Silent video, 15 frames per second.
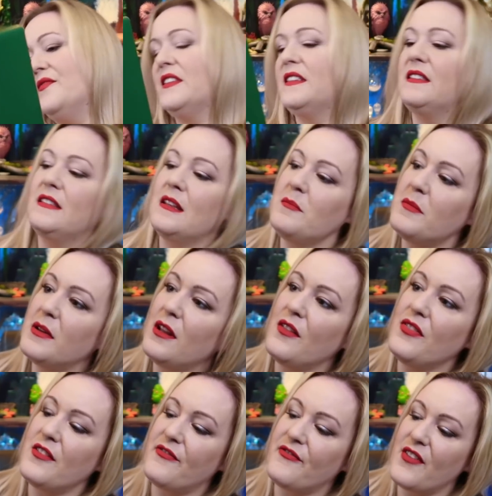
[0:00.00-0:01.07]
The symbol
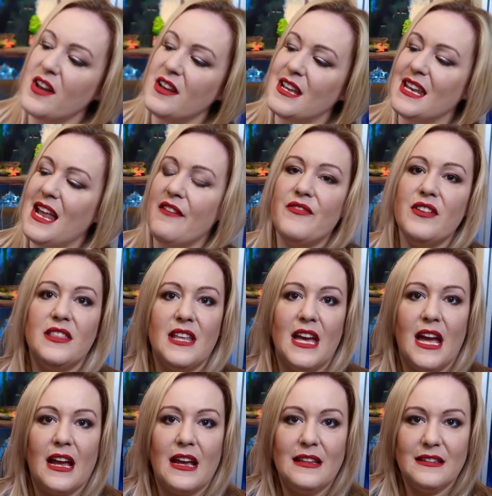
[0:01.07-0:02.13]
on the front and
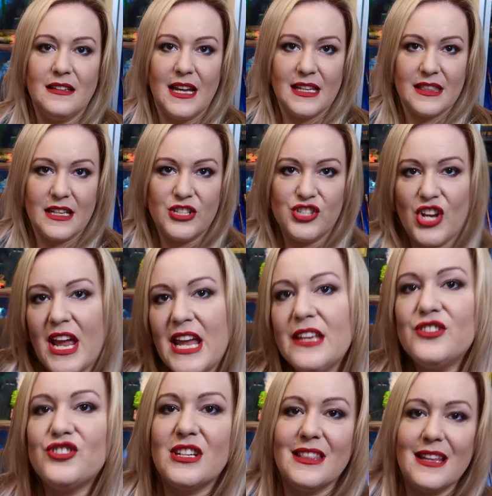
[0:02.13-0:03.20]
everything, it's like they're
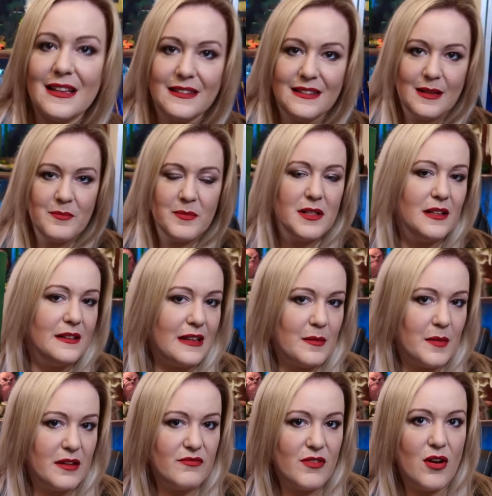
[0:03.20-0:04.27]
changing their symbols. Am
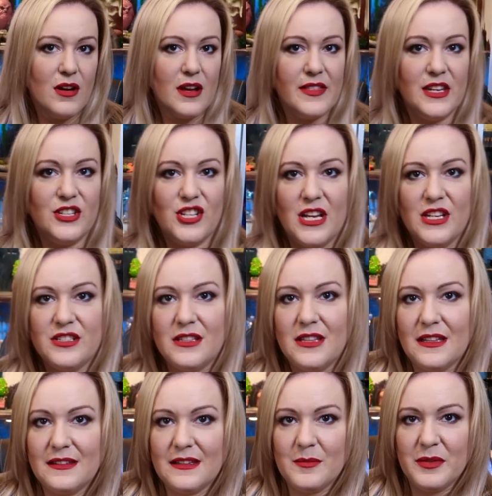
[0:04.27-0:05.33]
I wrong? Are they changing
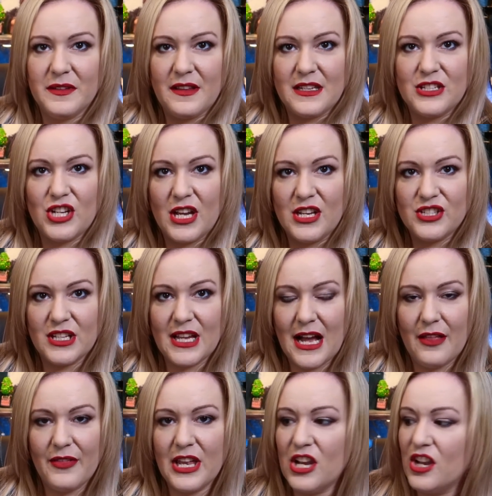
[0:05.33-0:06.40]
their symbols? Are they changing
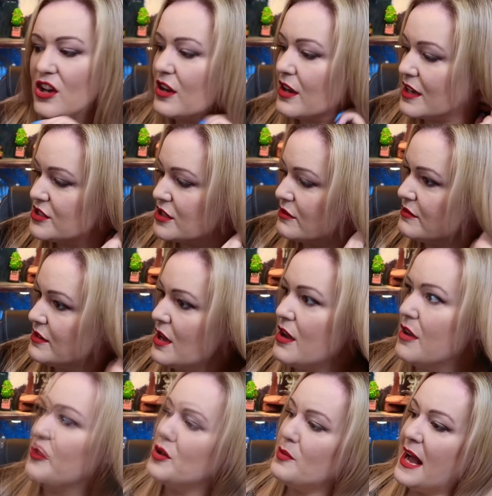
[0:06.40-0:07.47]
how they look? I don't
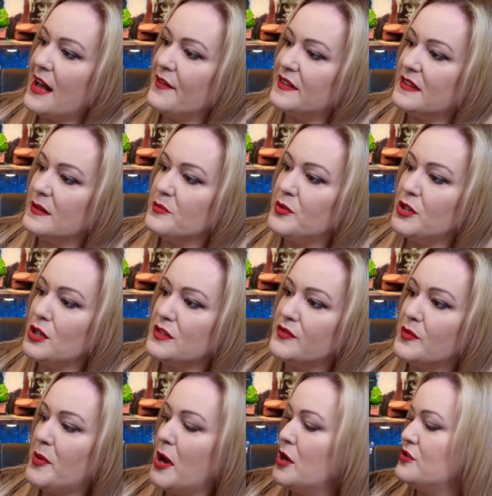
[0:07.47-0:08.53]
know. You have some
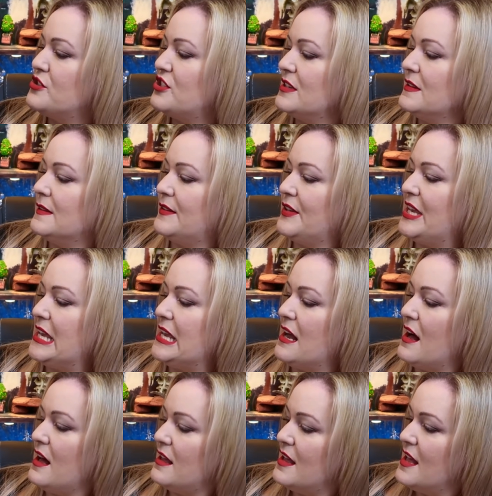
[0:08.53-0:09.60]
beautiful potions
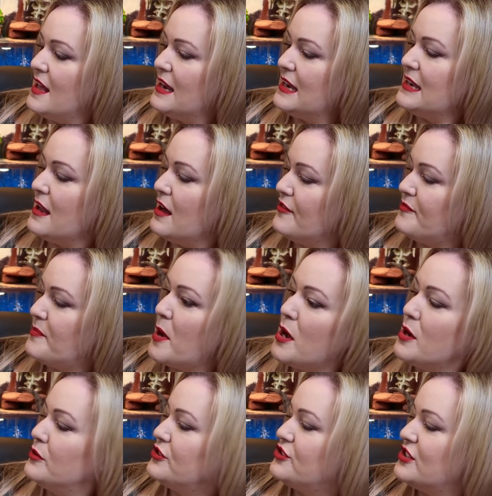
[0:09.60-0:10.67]
here. Love
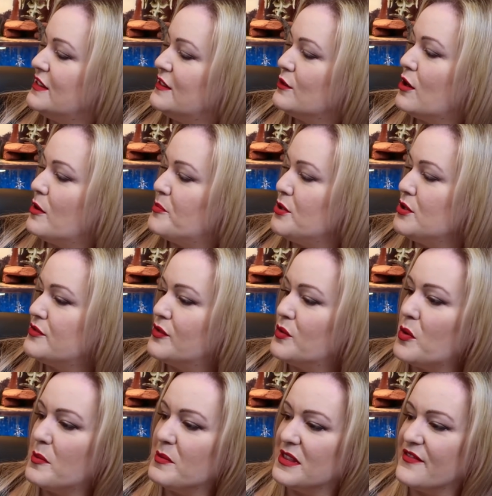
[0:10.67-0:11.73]
potions. You've got a beautiful
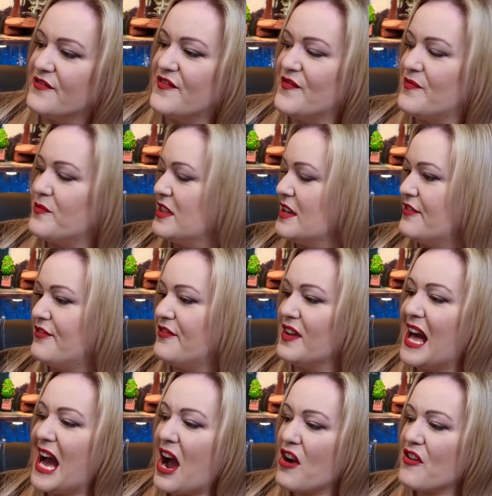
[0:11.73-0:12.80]
one with a
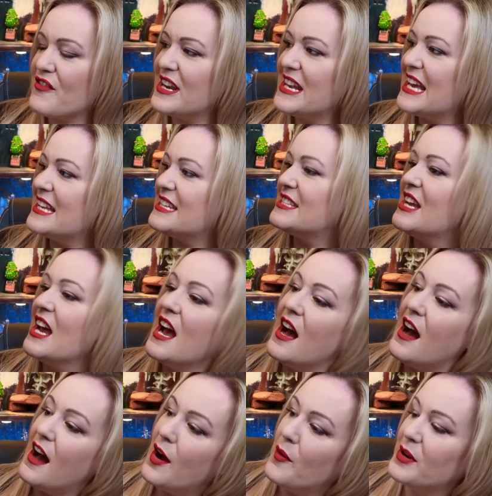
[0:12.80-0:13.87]
flower in it.
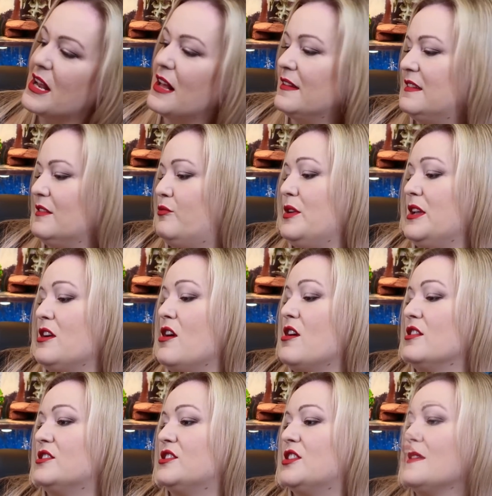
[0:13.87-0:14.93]
What else have we
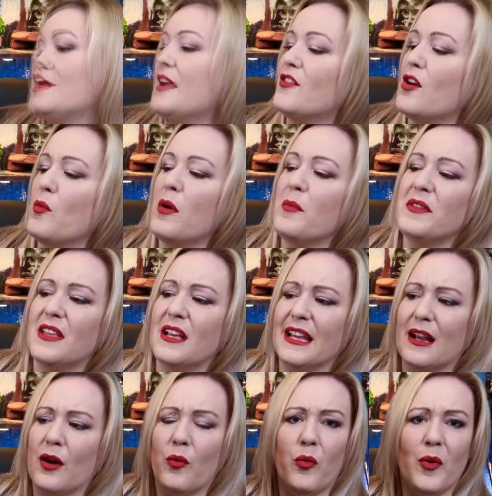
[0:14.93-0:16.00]
got? I've got one with
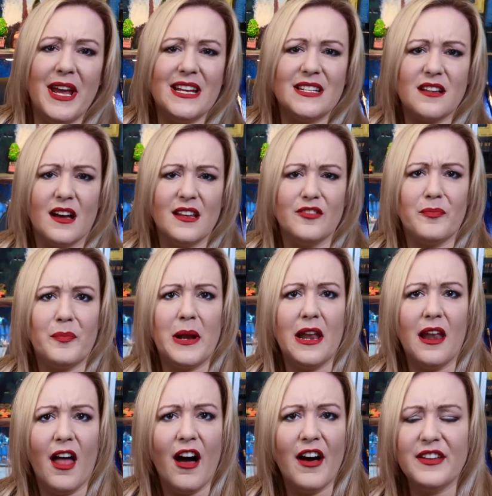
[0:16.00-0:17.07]
like a weird kind of
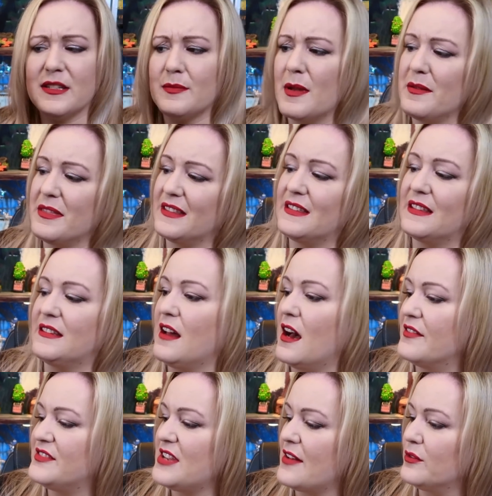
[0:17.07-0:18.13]
plant. Maybe that's the start
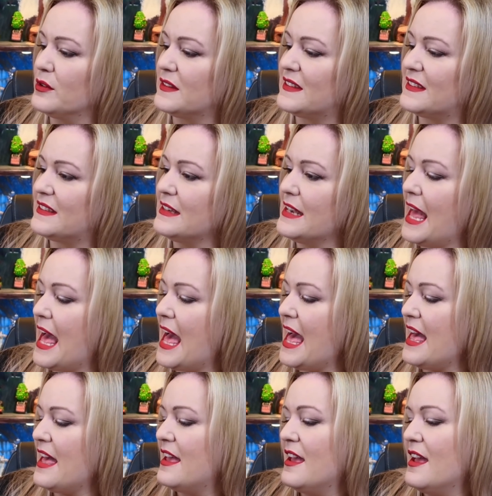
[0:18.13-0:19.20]
of Devil's
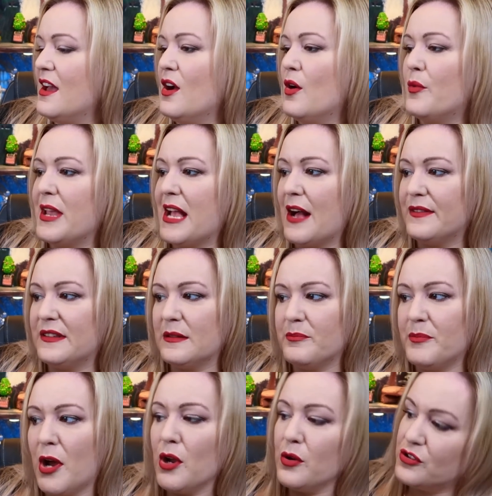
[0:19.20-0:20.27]
Snare. We have some
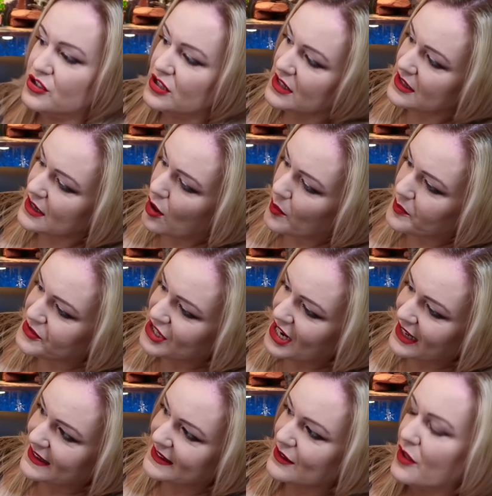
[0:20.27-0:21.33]
potion
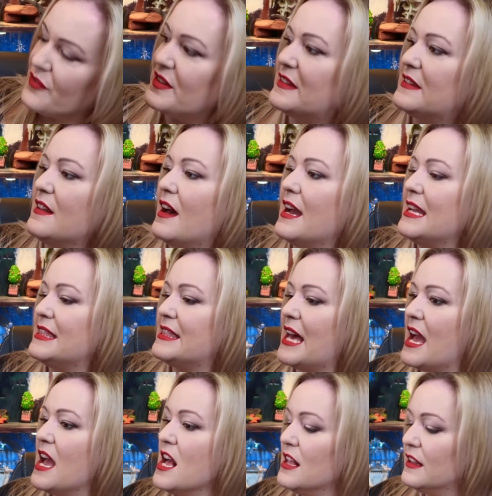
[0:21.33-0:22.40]
objects on the side there.